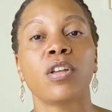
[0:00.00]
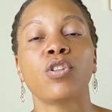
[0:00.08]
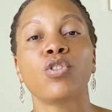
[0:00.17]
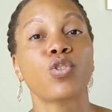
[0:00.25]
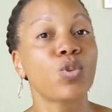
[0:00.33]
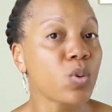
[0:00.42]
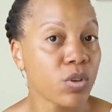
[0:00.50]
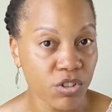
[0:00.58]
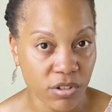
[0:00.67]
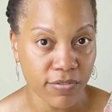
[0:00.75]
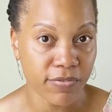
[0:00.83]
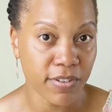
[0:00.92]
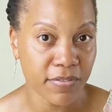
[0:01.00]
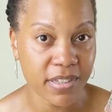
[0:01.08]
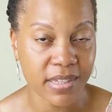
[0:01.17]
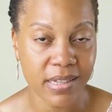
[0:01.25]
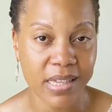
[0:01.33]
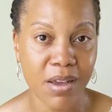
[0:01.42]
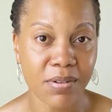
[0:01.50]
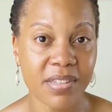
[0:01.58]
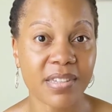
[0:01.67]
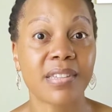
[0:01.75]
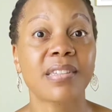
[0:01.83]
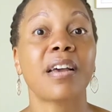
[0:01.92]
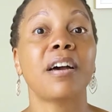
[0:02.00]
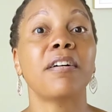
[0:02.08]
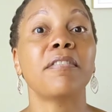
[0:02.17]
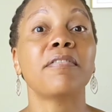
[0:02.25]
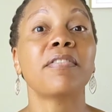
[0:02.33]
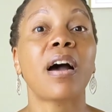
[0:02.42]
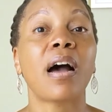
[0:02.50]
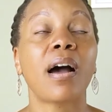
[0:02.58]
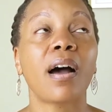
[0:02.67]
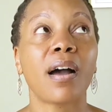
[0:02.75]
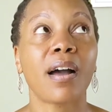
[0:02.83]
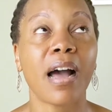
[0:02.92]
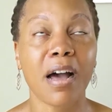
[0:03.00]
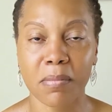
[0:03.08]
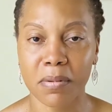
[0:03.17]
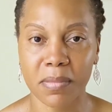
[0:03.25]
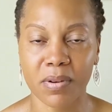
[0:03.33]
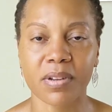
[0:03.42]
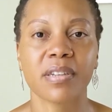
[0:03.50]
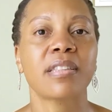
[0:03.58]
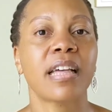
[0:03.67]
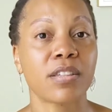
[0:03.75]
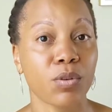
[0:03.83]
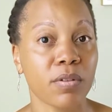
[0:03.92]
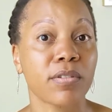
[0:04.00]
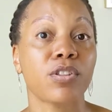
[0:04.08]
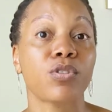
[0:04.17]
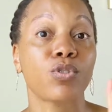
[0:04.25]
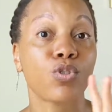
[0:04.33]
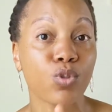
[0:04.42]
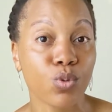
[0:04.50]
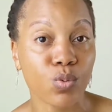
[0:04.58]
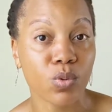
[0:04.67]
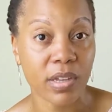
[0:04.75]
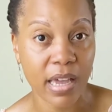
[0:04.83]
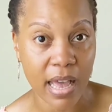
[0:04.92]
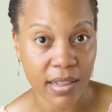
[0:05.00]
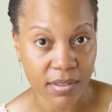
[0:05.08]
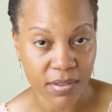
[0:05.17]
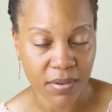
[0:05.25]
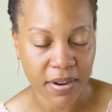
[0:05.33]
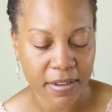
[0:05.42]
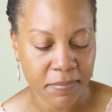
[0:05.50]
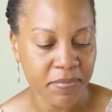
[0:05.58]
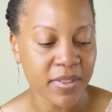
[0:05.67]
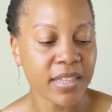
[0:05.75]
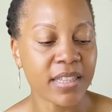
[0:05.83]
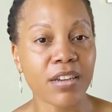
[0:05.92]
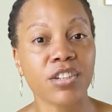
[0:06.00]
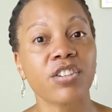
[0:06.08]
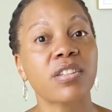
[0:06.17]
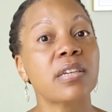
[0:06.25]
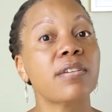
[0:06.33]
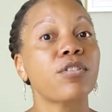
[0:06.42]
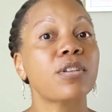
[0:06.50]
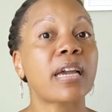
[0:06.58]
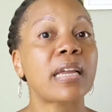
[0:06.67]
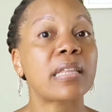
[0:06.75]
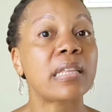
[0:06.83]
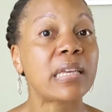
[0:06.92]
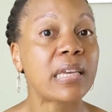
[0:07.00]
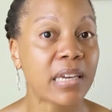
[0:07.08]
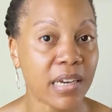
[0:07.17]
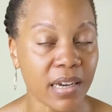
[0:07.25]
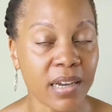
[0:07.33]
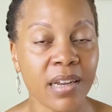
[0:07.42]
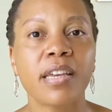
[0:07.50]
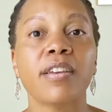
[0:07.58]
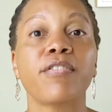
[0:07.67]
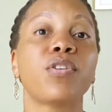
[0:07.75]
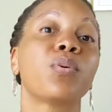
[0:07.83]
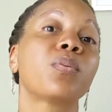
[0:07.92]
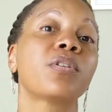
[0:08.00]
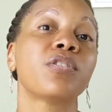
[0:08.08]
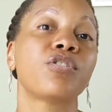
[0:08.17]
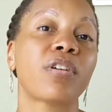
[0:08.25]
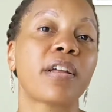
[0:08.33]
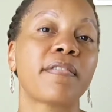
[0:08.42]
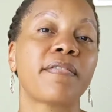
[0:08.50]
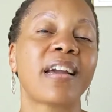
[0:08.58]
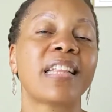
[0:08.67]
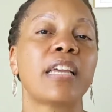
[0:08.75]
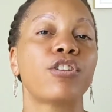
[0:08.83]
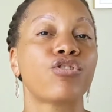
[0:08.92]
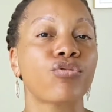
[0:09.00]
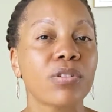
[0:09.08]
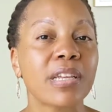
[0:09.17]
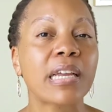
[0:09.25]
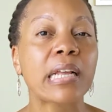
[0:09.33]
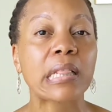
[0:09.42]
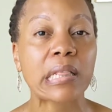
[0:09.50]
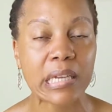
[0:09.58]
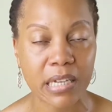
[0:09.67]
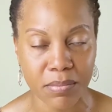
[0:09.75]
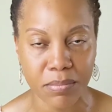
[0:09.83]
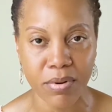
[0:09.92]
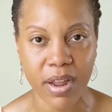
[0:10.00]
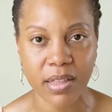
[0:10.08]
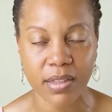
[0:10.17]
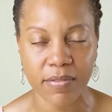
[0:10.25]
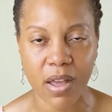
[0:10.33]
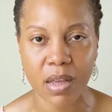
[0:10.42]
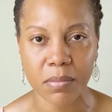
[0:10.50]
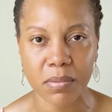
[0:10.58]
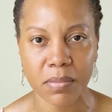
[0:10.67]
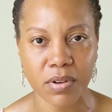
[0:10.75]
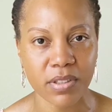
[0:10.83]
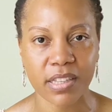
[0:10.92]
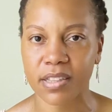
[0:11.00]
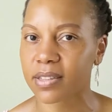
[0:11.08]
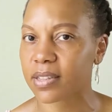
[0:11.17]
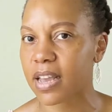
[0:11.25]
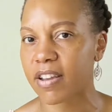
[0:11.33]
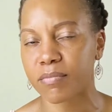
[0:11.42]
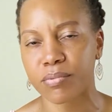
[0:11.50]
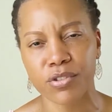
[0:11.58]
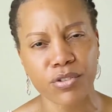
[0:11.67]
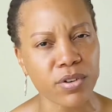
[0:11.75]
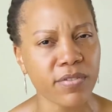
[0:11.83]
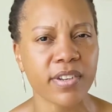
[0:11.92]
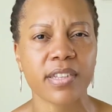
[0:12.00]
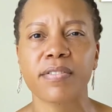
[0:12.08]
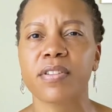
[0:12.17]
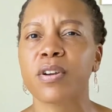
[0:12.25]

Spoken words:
256 ounces of almond milk. That's equivalent to 2 gallons. Okay, now just to give you an idea, if you were to try to find a truly clean brand of almond milk that doesn't have preservatives